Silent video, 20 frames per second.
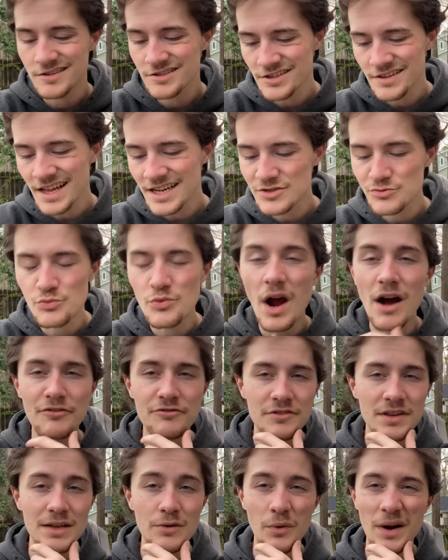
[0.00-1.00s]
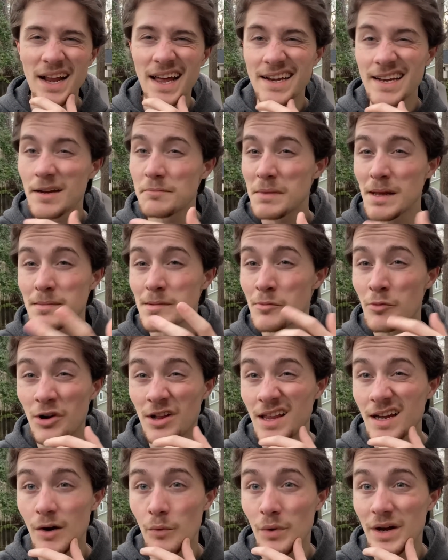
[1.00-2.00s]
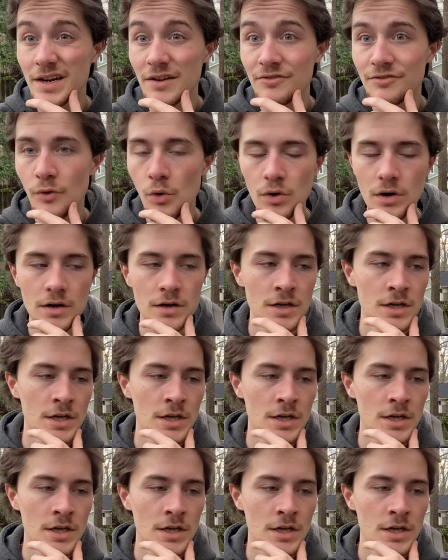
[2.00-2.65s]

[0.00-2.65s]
And that's roughly what I did, maybe more like a 1-to-4.